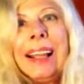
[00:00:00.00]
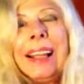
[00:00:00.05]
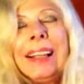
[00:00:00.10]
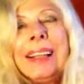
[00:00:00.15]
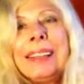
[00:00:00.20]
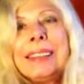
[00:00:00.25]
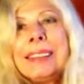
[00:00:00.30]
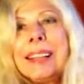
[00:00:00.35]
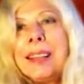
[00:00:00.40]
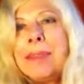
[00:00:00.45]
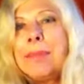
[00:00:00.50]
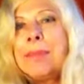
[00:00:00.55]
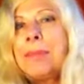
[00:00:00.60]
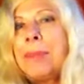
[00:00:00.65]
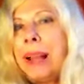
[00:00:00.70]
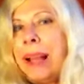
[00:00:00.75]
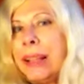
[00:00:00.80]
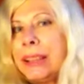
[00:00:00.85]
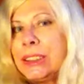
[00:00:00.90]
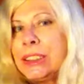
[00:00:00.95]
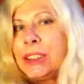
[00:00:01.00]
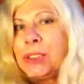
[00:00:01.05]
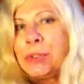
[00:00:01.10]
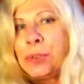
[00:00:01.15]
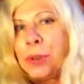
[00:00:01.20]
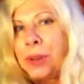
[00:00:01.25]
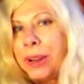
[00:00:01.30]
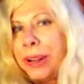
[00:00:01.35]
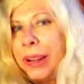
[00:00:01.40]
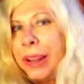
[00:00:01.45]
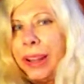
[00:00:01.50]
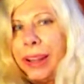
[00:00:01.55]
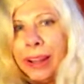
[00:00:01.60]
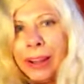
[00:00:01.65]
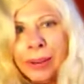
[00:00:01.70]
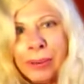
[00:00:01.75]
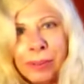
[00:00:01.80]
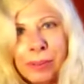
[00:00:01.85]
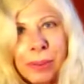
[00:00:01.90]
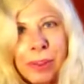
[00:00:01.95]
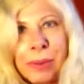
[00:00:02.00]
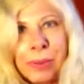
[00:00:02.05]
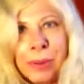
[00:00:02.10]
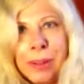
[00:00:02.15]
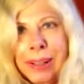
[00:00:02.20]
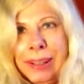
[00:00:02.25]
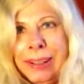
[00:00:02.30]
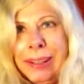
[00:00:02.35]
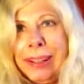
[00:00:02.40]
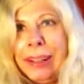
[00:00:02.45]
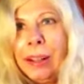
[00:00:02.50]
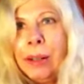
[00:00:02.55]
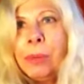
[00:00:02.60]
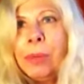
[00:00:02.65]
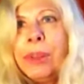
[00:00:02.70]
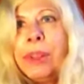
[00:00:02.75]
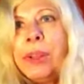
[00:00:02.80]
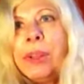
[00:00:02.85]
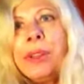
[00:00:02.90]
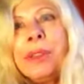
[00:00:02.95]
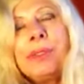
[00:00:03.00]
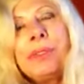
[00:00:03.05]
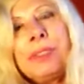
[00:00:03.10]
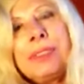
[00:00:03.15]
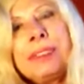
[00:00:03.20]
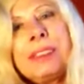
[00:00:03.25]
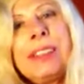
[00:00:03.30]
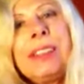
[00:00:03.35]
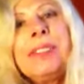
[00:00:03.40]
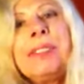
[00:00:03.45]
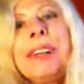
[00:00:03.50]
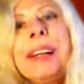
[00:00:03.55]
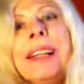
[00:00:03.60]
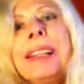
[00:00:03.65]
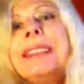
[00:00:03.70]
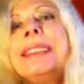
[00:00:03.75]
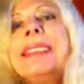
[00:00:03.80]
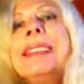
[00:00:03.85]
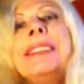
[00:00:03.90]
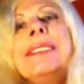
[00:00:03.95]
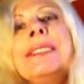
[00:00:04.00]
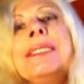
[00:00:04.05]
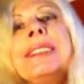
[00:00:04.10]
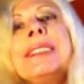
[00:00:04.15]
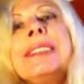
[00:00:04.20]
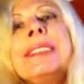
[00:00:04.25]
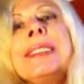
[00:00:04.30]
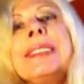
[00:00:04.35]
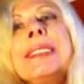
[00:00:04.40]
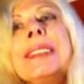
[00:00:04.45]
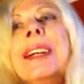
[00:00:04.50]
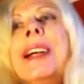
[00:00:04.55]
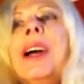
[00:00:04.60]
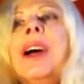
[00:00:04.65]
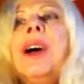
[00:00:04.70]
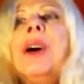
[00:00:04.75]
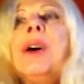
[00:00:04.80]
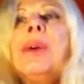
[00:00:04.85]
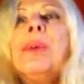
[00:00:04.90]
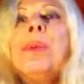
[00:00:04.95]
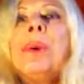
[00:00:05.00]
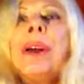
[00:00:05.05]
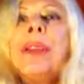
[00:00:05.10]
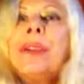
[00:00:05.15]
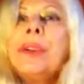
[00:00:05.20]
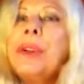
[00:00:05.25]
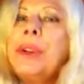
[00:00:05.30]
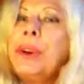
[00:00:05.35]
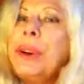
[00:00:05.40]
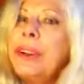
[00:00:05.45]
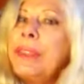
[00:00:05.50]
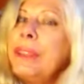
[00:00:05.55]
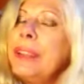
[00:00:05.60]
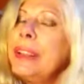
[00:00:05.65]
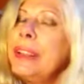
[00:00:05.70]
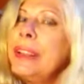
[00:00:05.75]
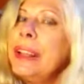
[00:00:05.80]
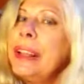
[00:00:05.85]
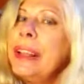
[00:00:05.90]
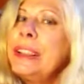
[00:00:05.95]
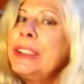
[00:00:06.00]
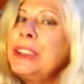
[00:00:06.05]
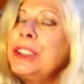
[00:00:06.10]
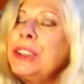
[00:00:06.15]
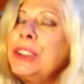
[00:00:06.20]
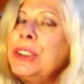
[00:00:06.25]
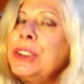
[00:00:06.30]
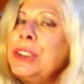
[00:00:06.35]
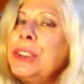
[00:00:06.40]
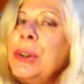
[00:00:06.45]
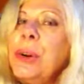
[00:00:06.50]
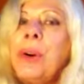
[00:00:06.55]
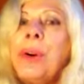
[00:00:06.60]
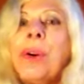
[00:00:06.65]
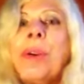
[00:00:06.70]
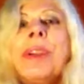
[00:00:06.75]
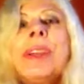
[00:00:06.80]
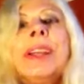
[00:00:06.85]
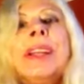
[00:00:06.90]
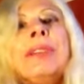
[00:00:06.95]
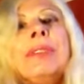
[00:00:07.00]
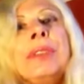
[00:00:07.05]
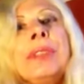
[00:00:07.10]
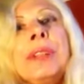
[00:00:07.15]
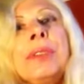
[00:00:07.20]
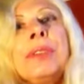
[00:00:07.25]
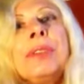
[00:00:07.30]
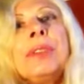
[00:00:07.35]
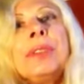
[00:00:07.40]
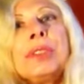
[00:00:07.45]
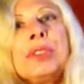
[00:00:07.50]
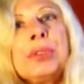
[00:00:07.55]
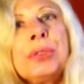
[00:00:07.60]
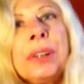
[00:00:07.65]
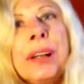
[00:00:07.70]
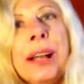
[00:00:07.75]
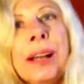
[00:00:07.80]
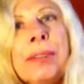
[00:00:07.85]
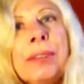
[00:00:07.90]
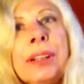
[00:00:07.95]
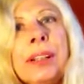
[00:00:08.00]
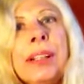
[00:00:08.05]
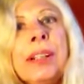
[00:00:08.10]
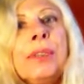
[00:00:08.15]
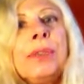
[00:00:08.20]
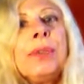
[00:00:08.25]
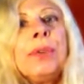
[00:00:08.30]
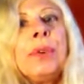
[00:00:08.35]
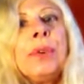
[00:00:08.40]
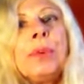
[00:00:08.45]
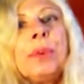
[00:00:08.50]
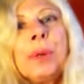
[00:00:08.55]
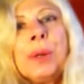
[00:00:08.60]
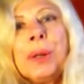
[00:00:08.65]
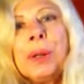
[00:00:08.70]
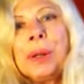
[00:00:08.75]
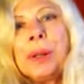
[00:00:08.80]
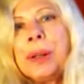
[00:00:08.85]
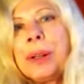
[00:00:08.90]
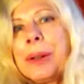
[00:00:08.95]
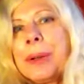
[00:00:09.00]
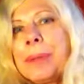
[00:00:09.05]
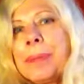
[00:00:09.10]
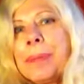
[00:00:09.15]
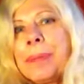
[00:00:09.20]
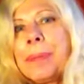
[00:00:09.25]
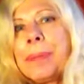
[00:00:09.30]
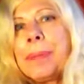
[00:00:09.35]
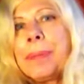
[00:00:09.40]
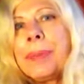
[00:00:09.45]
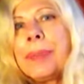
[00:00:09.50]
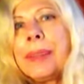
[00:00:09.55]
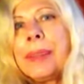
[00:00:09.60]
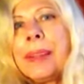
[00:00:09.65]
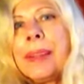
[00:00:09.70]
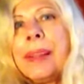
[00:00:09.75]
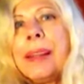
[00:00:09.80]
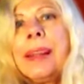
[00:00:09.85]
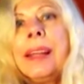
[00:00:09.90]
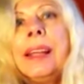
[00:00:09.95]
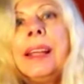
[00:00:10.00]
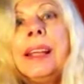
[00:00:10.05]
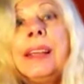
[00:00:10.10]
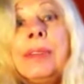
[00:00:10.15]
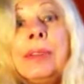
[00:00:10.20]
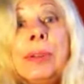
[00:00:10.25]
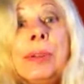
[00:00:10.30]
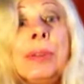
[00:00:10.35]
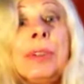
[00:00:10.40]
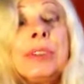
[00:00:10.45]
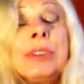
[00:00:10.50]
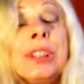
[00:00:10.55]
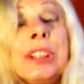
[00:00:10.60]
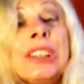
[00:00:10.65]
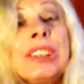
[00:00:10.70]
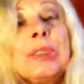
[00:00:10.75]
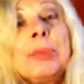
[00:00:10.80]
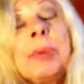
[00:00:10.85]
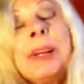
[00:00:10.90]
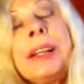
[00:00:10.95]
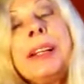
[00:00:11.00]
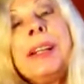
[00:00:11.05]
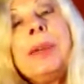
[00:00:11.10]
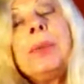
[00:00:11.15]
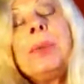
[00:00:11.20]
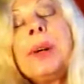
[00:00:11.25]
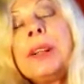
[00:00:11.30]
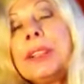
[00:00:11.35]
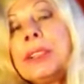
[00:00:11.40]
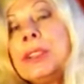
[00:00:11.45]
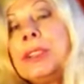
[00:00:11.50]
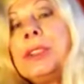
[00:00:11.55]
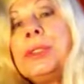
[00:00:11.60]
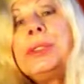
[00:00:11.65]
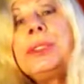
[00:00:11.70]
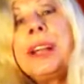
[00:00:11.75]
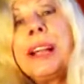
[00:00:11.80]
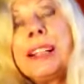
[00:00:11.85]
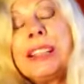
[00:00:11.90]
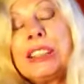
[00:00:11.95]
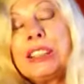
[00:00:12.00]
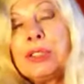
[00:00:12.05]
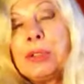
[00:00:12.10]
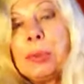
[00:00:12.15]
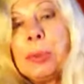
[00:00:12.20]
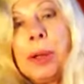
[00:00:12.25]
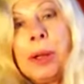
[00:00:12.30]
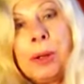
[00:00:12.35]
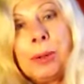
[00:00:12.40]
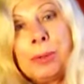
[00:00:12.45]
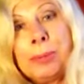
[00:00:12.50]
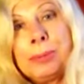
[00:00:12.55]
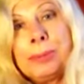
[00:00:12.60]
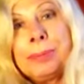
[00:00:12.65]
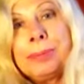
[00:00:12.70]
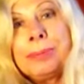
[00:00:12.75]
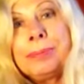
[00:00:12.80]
is a must for everyone whether you're visiting relatives, whether you're on vacation, or even if you're traveling for work, even if you're just spending one or two nights from home.